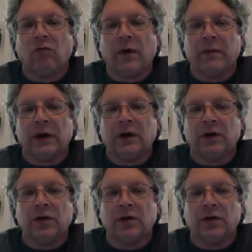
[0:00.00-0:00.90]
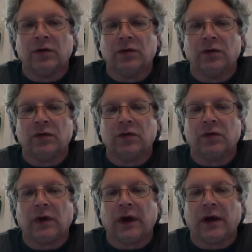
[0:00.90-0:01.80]
women who,
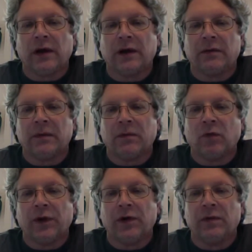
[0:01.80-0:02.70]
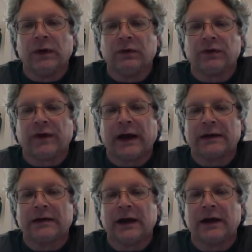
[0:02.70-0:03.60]
uh, with whom he was
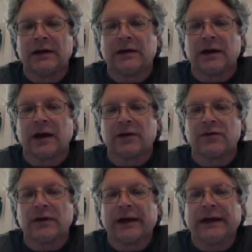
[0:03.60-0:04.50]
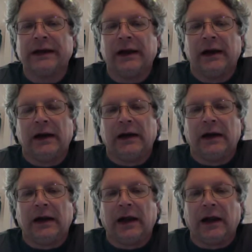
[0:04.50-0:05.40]
fascinated sexually.
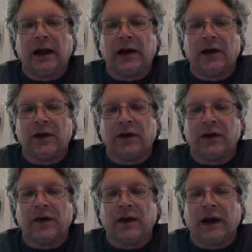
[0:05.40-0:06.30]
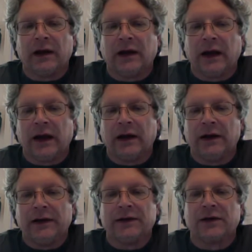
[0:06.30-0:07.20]
Uh, that led
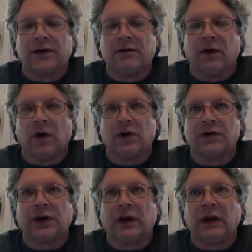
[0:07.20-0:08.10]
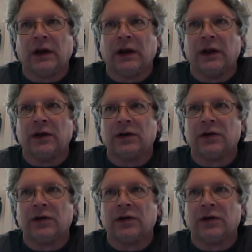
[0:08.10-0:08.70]
in his conversion then